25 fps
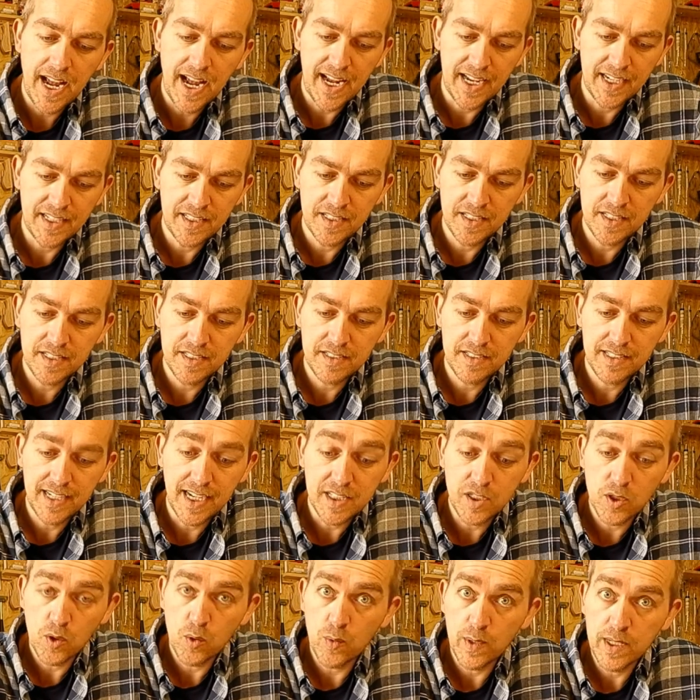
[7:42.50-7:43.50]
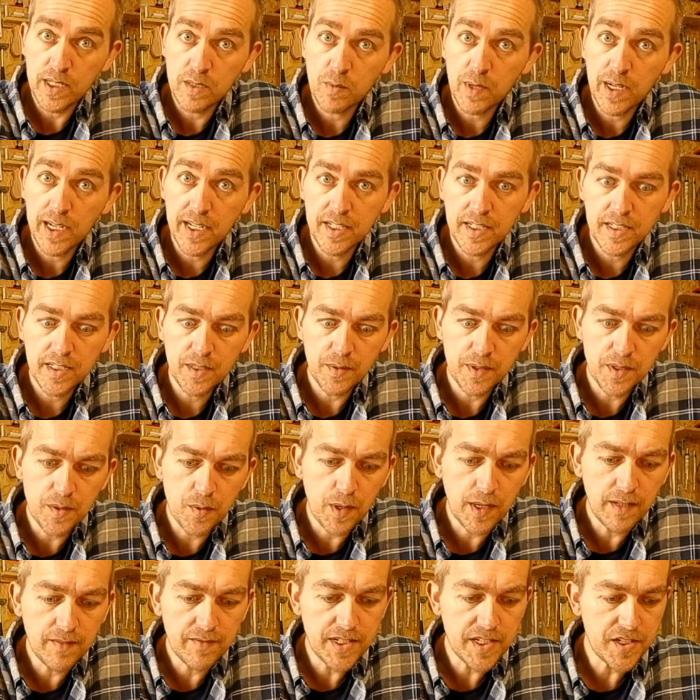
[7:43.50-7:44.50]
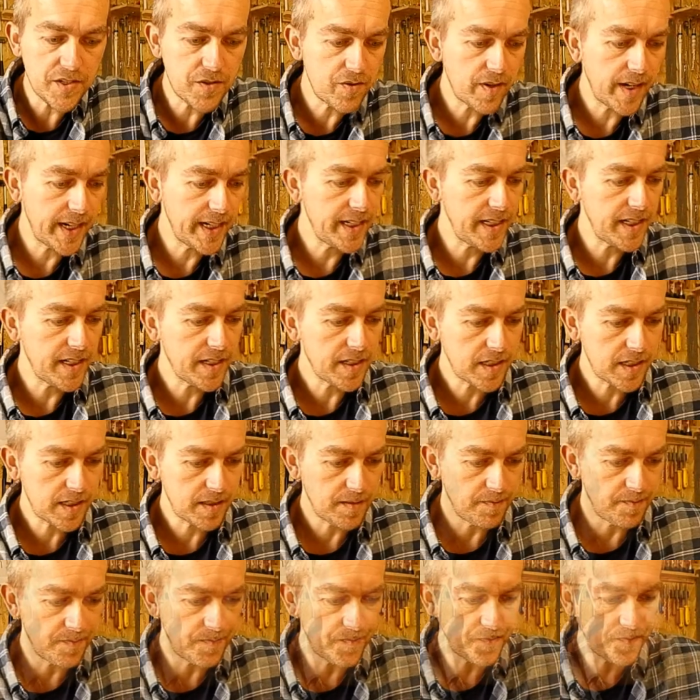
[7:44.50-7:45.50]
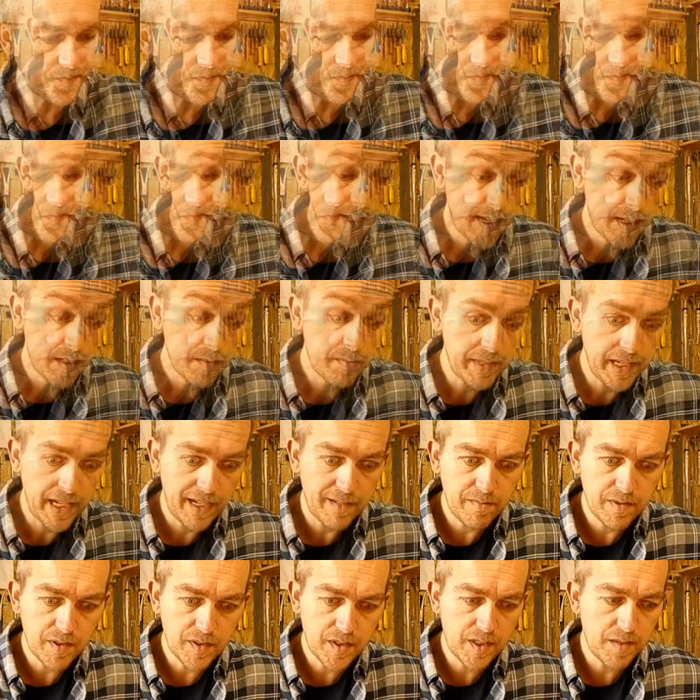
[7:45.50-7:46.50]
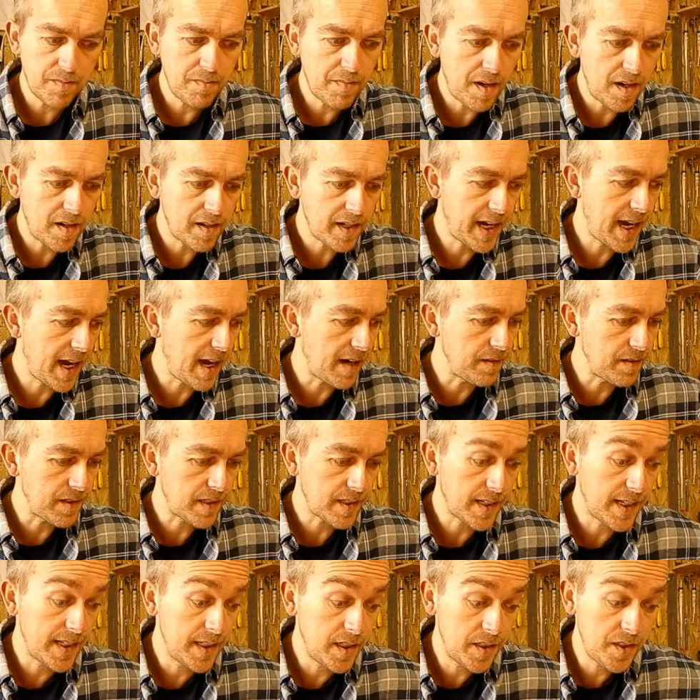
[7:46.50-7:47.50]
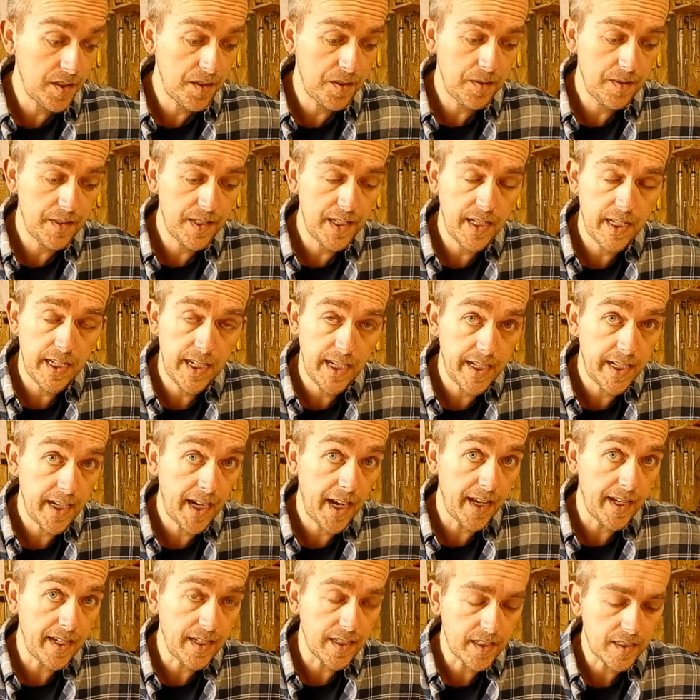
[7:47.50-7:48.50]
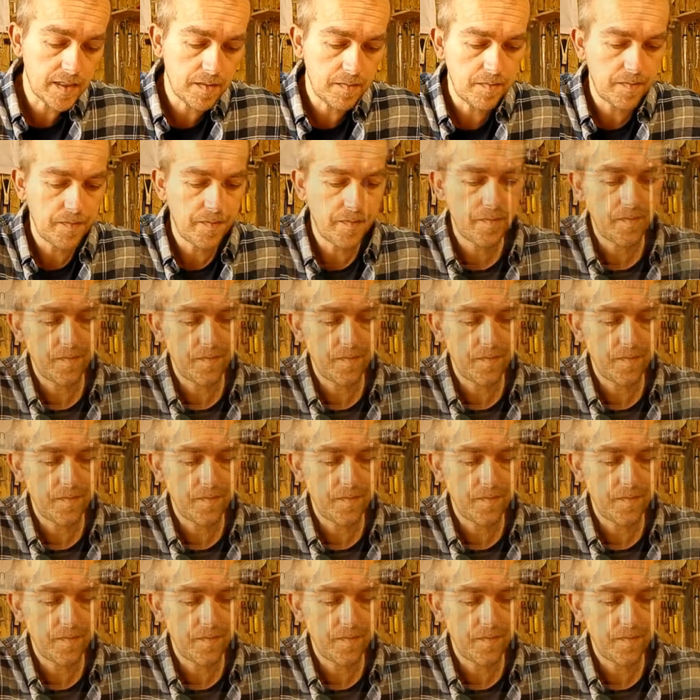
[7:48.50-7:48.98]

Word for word: and as always we're going to do a 12-inch radius. And then I'll be able to mark out and do the inlays.